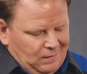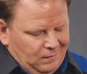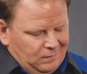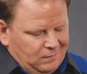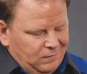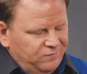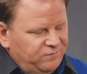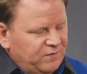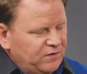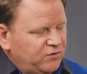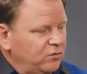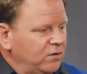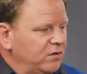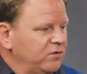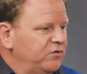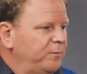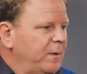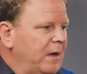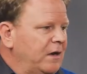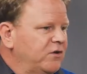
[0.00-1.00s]
a good visual
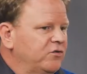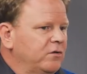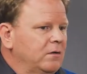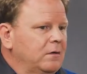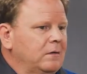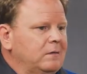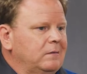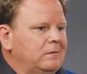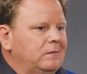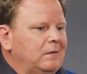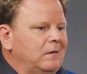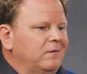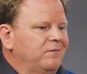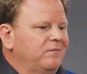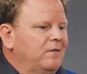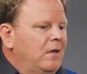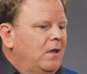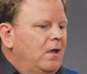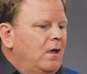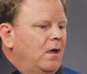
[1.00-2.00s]
inspection, a good set of
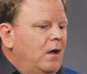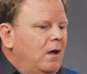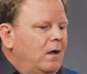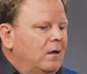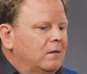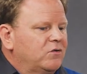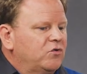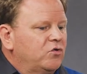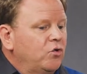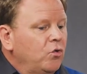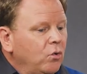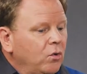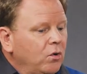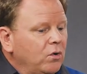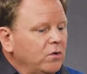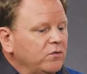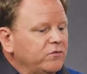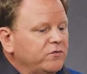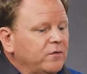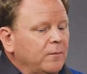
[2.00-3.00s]

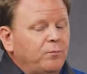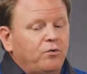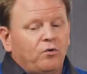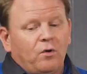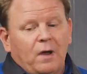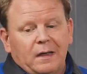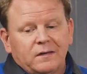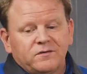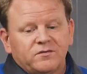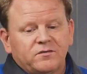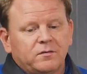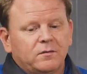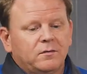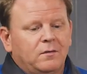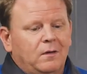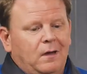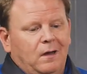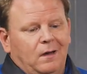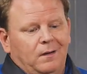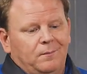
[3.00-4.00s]
tools, a press,
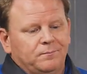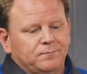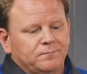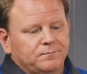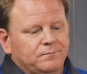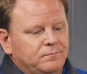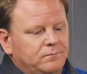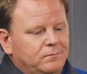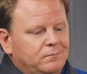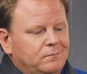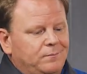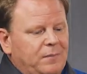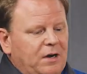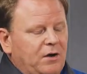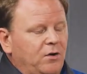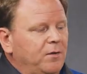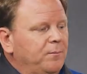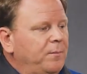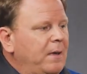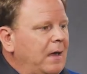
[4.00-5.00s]

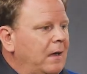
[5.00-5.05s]
bearing